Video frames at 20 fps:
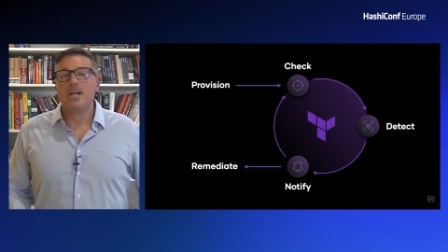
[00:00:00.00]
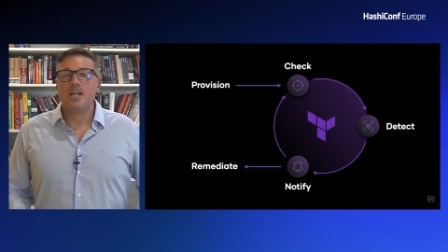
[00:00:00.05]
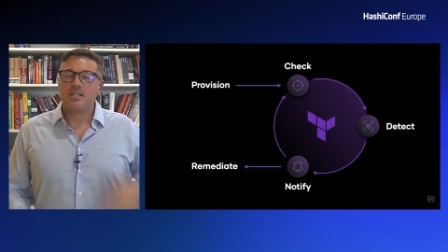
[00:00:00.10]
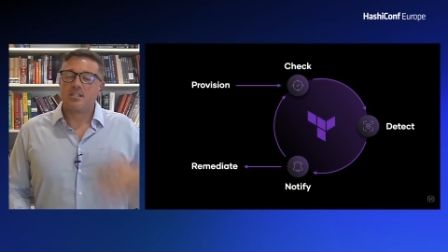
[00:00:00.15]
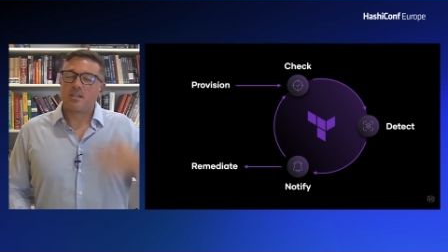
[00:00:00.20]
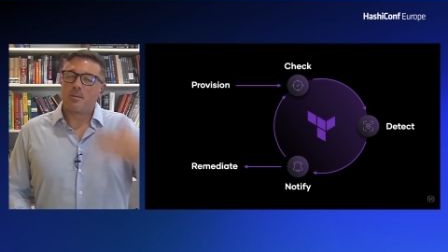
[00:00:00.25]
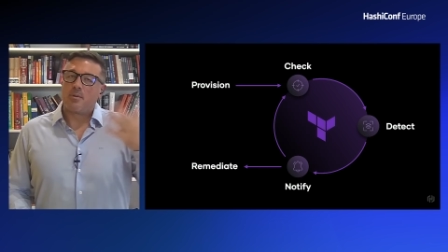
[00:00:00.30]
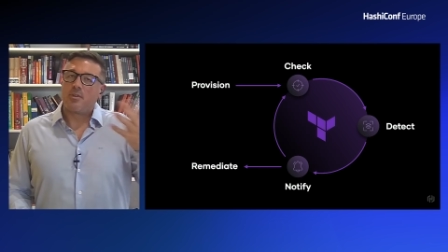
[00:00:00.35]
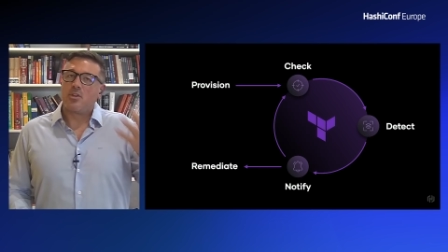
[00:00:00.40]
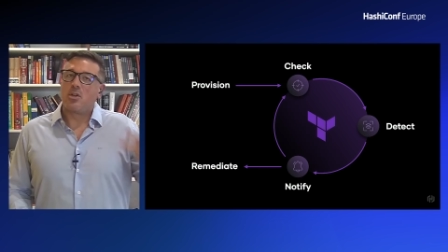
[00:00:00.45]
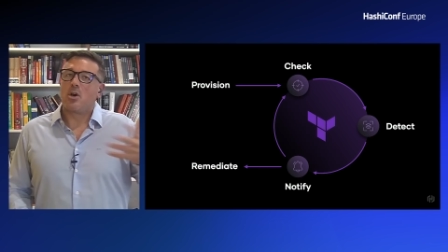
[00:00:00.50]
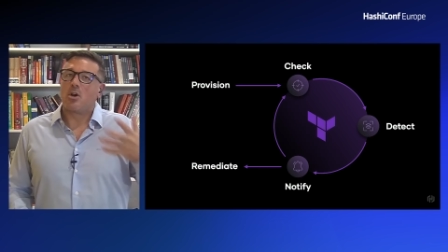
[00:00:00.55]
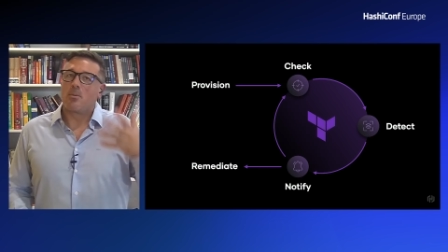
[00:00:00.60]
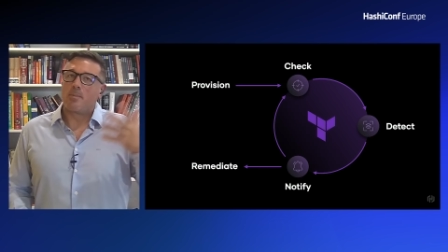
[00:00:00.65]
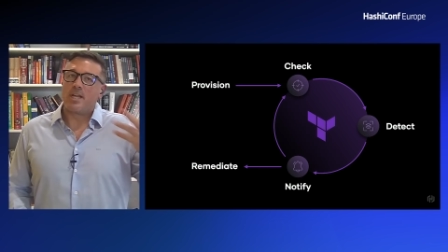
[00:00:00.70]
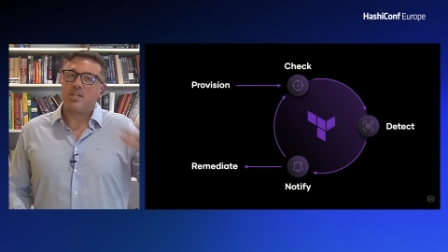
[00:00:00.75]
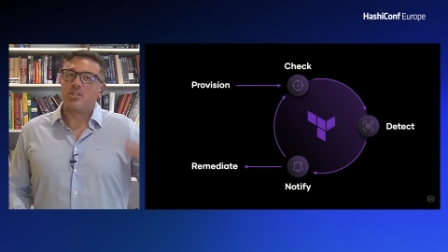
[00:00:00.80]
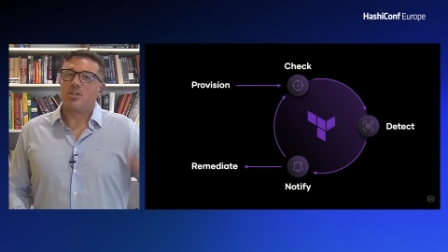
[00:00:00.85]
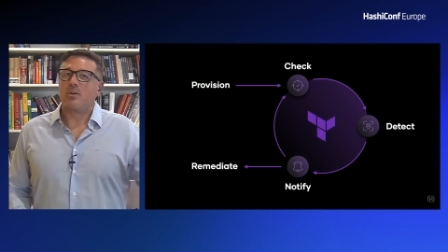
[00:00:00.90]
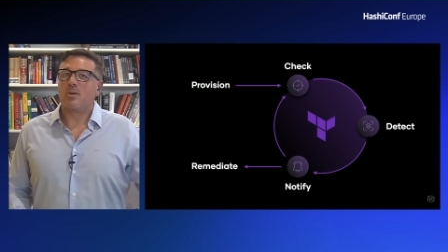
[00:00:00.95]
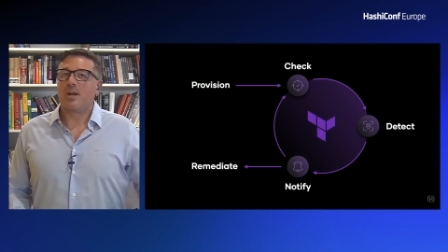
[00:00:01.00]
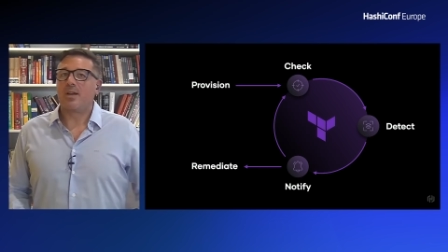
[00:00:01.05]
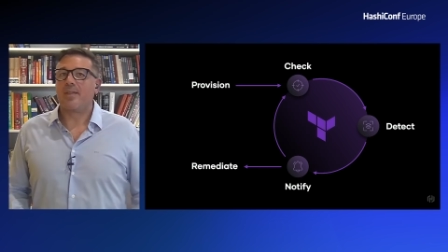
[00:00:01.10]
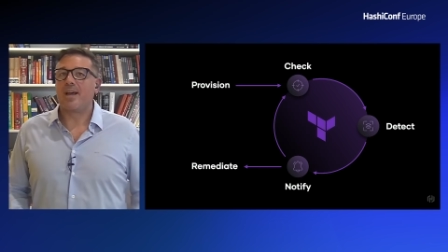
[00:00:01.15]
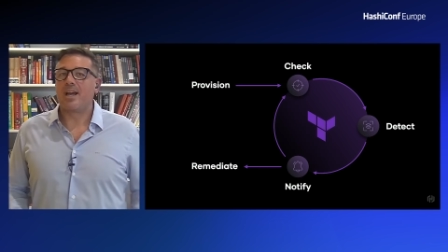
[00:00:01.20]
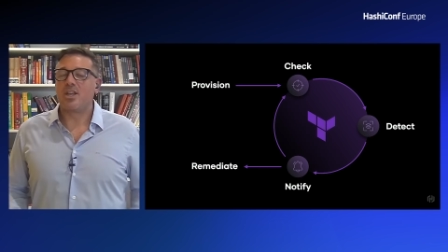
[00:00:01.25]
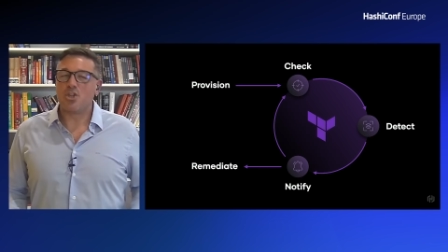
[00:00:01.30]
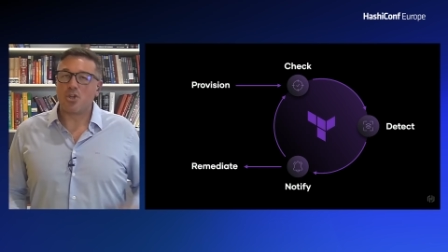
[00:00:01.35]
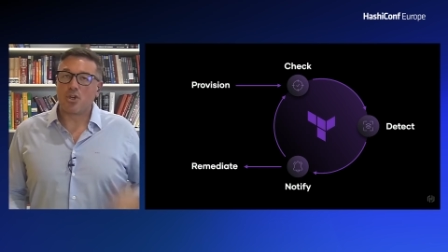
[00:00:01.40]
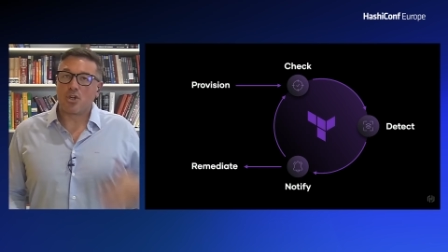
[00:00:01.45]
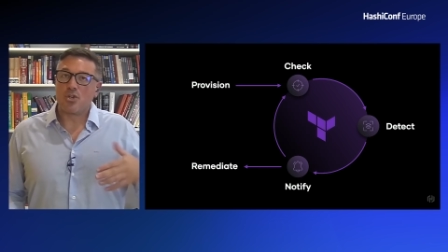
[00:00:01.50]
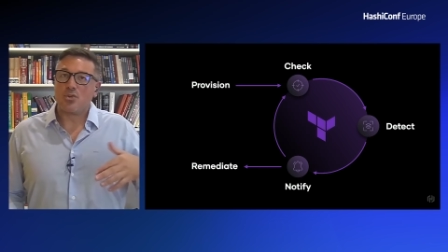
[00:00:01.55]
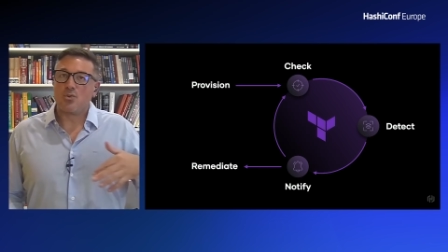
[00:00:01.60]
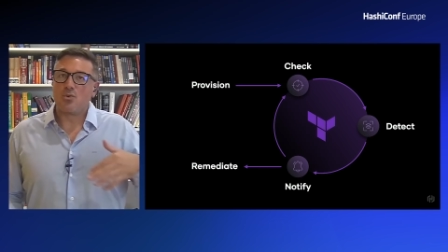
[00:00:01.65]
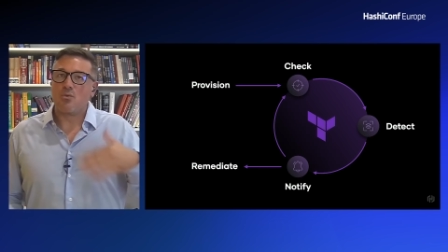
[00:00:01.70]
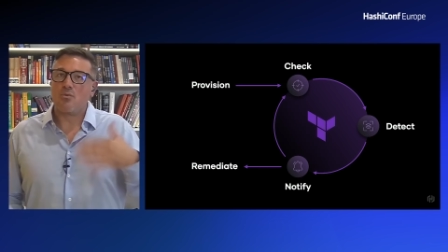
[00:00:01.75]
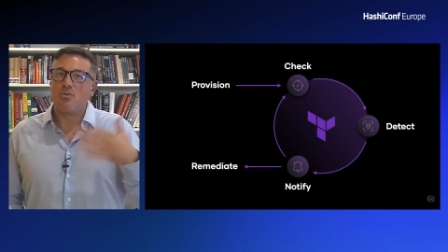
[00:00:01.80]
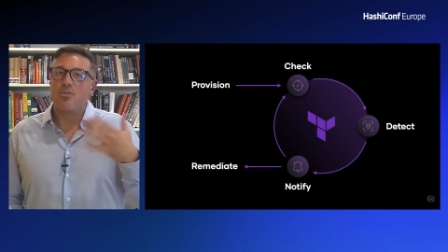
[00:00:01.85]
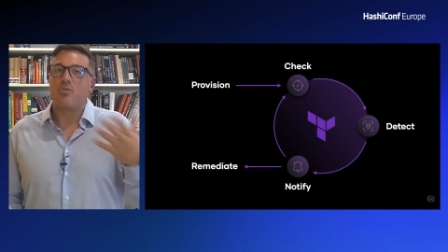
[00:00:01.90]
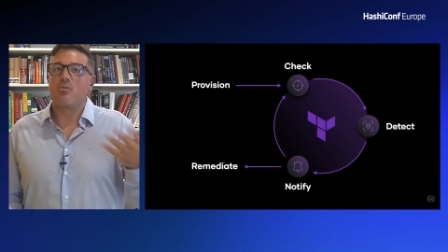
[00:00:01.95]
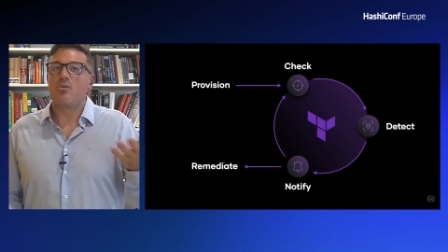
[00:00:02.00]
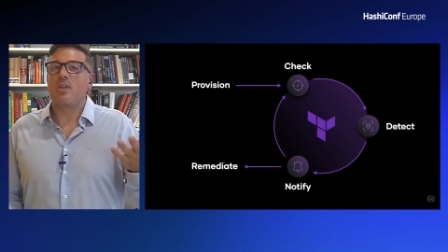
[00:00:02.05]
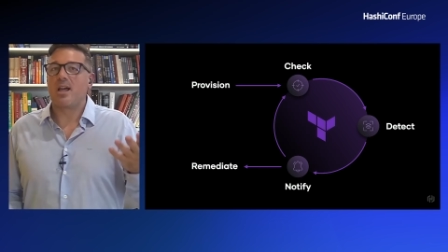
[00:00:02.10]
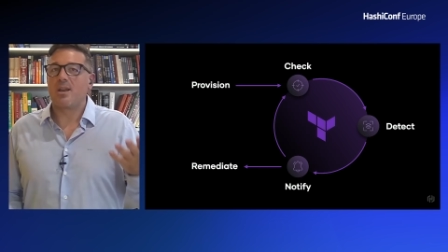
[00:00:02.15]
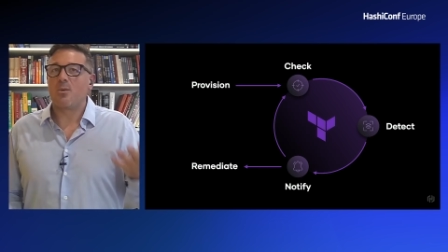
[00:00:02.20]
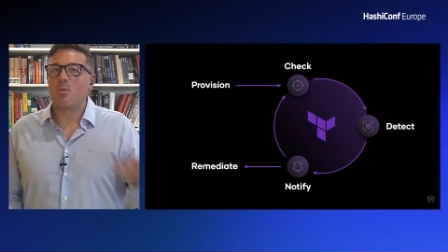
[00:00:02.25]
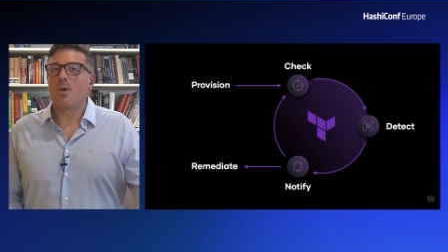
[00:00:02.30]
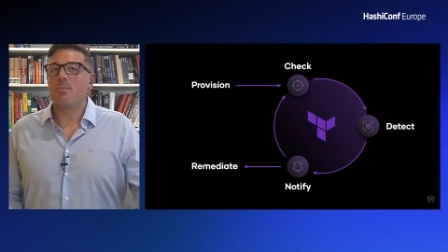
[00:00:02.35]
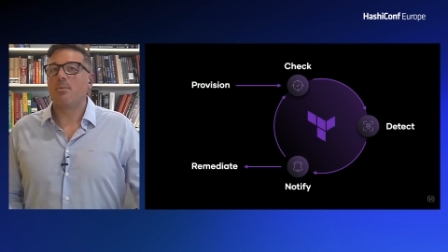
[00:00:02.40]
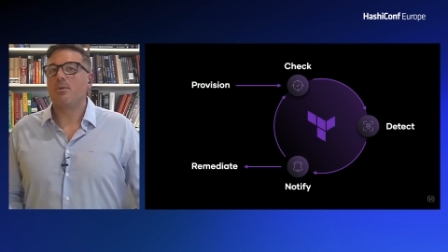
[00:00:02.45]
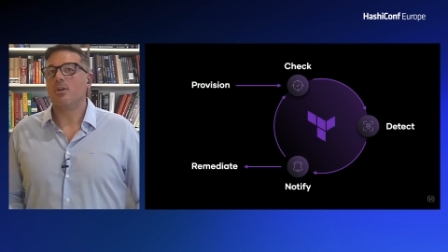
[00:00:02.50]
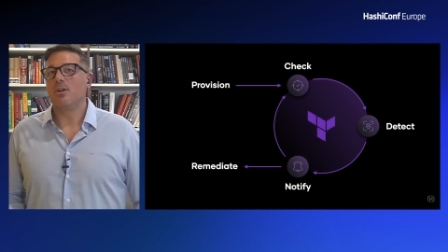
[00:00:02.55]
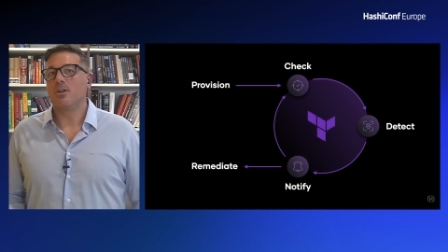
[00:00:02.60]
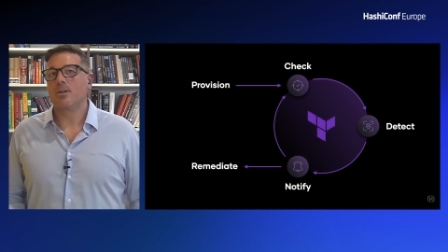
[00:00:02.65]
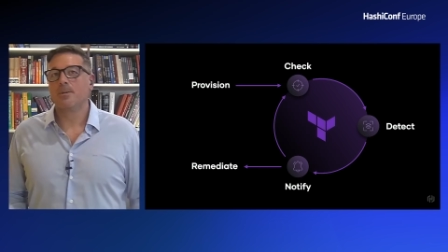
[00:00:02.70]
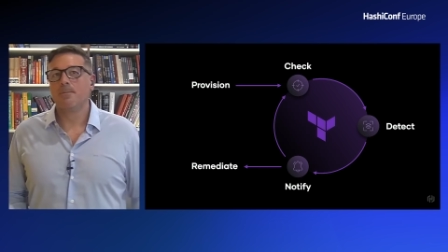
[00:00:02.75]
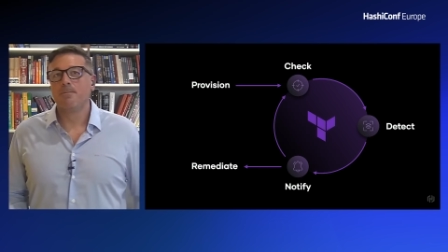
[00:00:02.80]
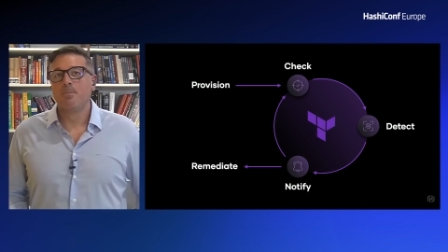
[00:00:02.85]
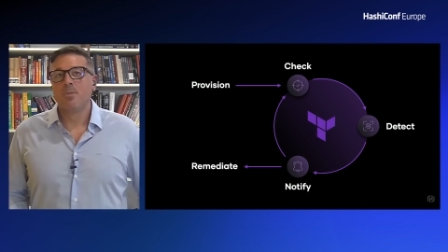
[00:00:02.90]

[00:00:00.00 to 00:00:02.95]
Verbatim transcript: Some of the automation around that you could do through that webhook.